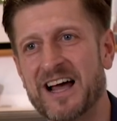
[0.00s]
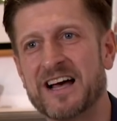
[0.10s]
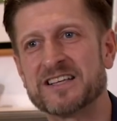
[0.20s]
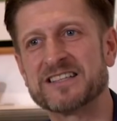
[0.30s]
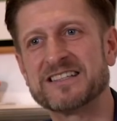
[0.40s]

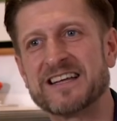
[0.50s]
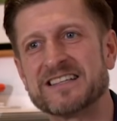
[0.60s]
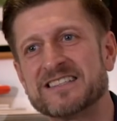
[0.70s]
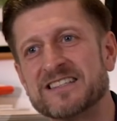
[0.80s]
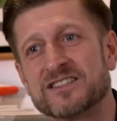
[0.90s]
has led
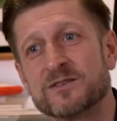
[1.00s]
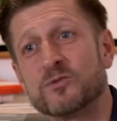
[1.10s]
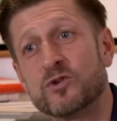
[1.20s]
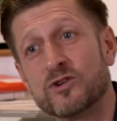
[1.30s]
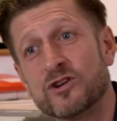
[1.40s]
us into
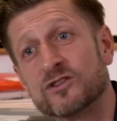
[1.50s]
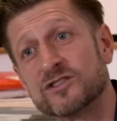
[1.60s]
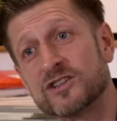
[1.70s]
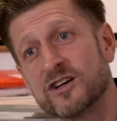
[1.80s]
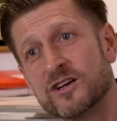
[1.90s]
more
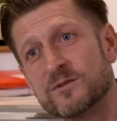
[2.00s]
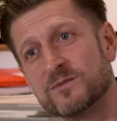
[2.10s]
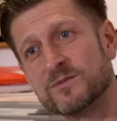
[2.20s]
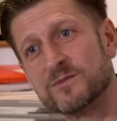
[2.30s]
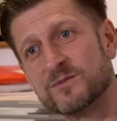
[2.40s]

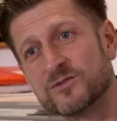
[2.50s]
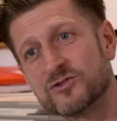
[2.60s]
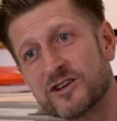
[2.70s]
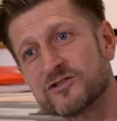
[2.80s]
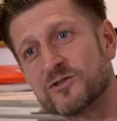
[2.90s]
long-term
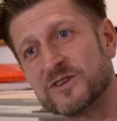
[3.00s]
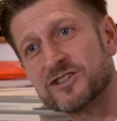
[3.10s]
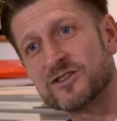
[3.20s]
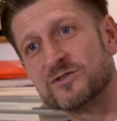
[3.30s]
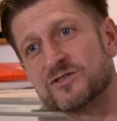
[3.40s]
structural
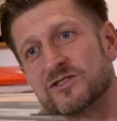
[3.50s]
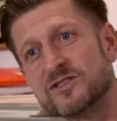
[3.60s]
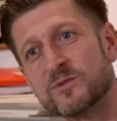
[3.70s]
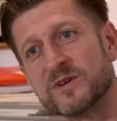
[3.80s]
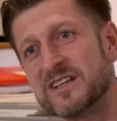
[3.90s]
issues
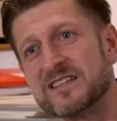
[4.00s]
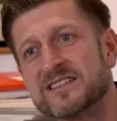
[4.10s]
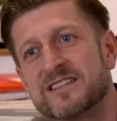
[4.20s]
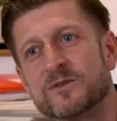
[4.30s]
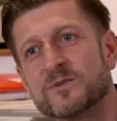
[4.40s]
that we need
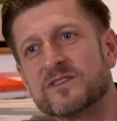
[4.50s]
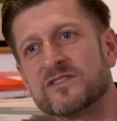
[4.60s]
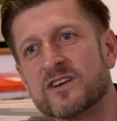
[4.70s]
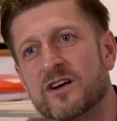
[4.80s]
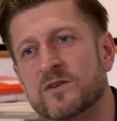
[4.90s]
to deal with.
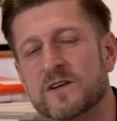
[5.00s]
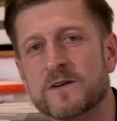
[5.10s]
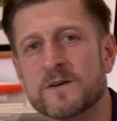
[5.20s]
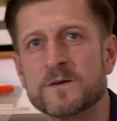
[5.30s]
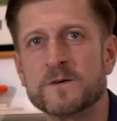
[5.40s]
So
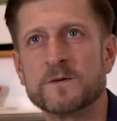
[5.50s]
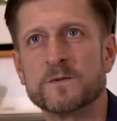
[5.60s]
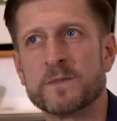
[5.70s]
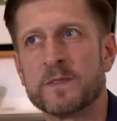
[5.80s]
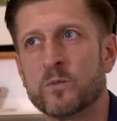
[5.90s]

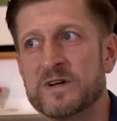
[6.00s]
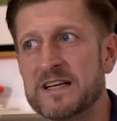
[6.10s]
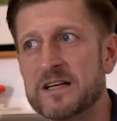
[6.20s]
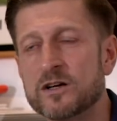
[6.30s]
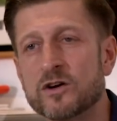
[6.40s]
we
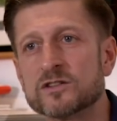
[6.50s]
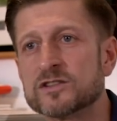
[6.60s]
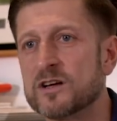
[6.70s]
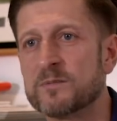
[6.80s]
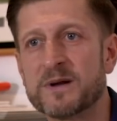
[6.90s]
need a
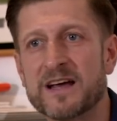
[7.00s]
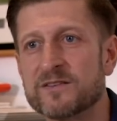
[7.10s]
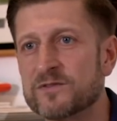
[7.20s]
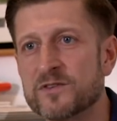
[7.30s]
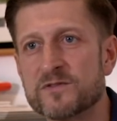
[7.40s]
long-term
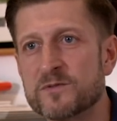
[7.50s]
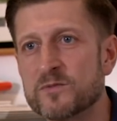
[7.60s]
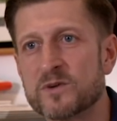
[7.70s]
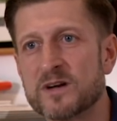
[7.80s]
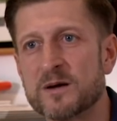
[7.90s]
plan for the
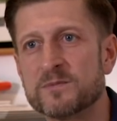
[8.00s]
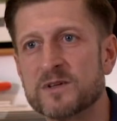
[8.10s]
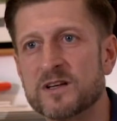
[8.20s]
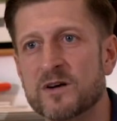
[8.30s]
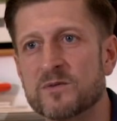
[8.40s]
football club.
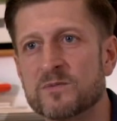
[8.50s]
You know,